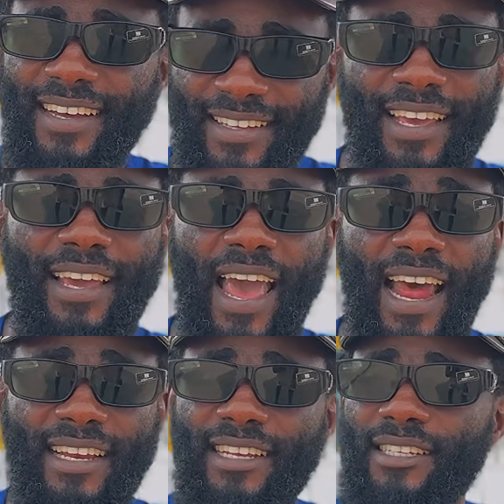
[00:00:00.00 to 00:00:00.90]
Yeah,
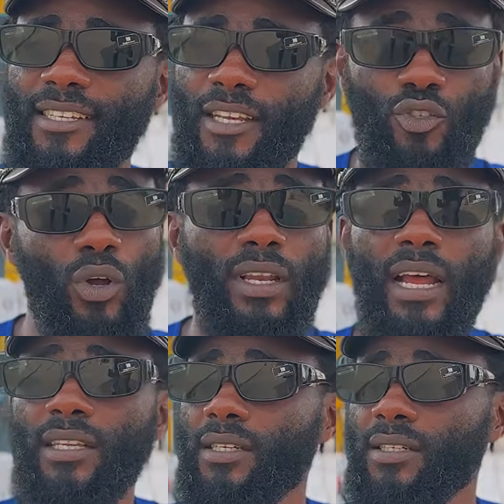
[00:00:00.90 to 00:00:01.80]
at least it's not
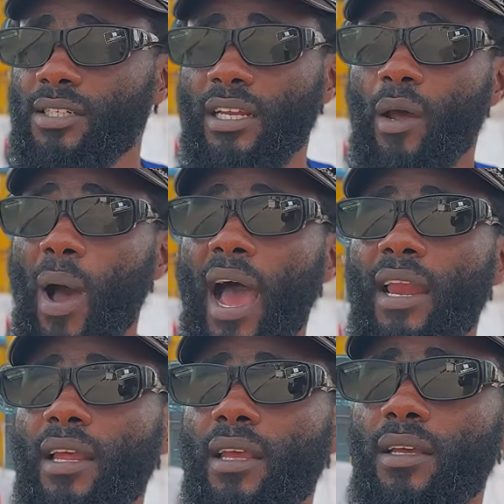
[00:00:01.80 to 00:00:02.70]
that Shatta
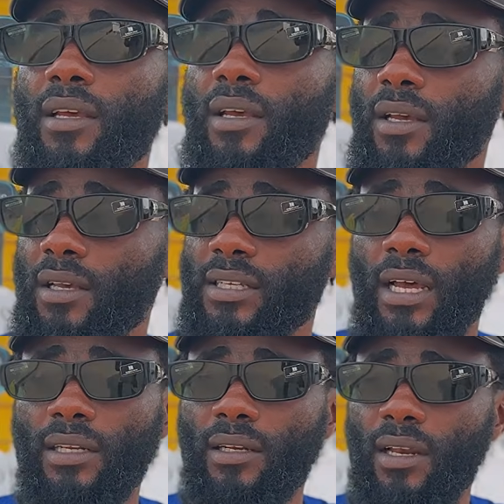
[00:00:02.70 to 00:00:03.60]
Wale is
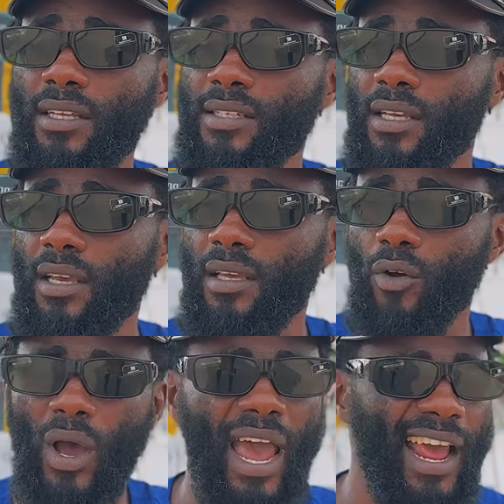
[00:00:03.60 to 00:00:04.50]
let's say,
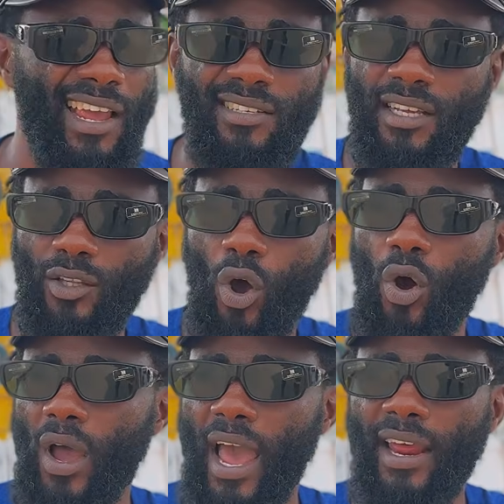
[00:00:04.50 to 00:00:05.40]
either he's a
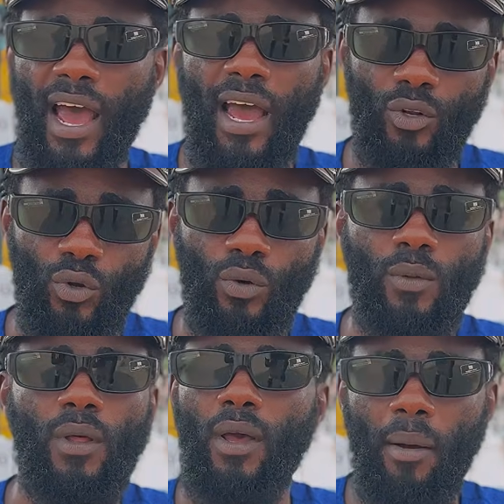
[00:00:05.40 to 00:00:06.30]
talk, either, you know,
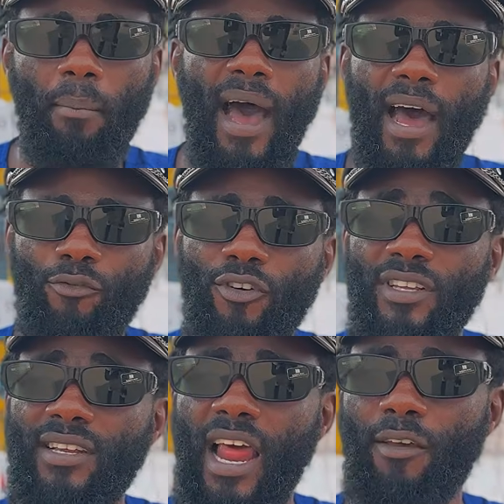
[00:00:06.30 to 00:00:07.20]
but for
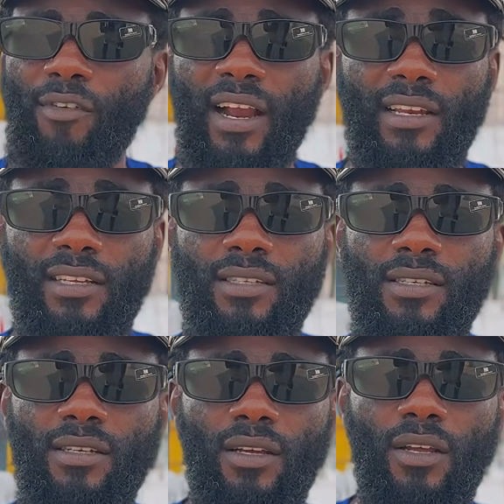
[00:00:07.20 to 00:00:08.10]
this life, at
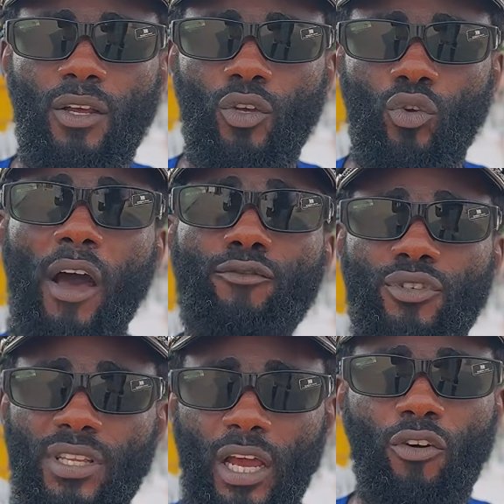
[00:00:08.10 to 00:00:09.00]
least you have
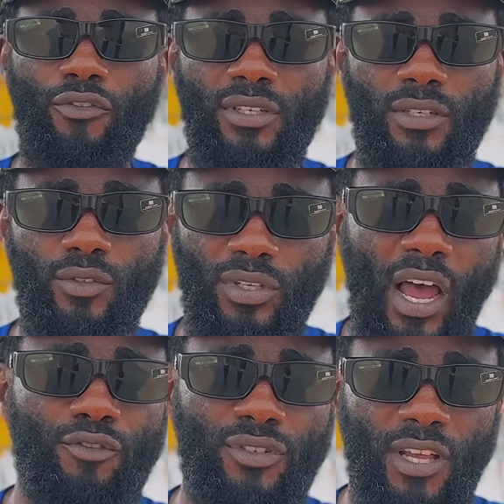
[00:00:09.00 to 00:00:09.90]
to stand
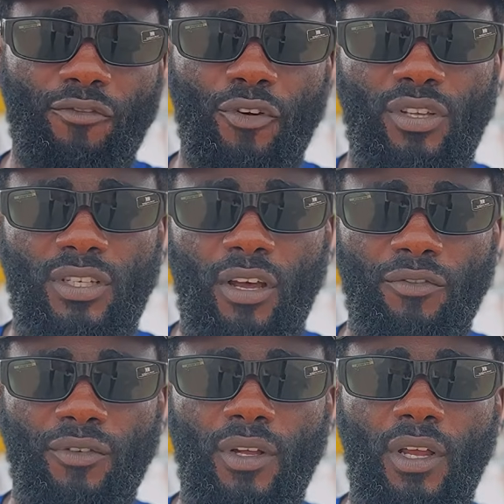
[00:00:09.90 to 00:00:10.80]
for
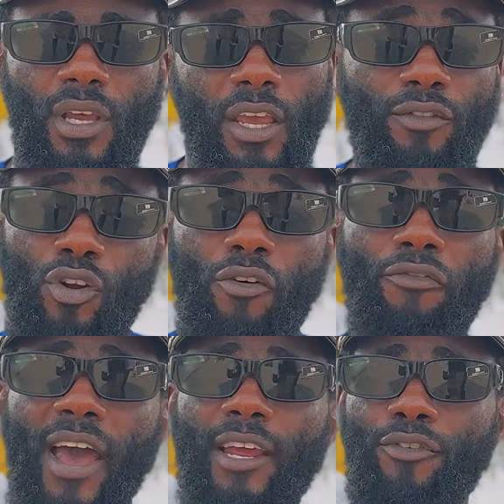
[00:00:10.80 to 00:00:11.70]
yourself. If you not
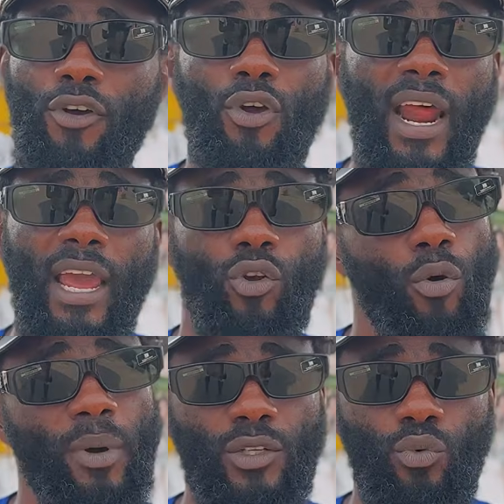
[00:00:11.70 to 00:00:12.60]
fight for your right,
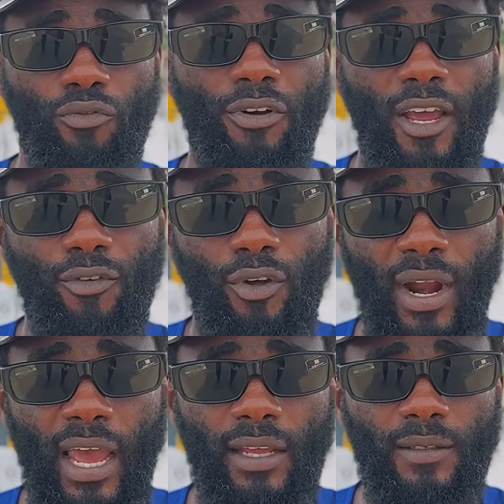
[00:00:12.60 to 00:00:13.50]
nobody will fight for
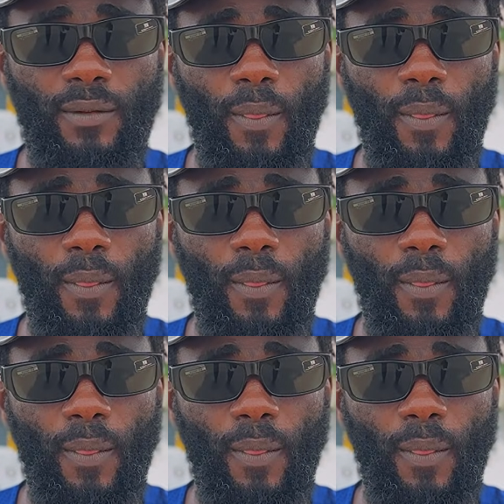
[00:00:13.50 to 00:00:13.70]
your right.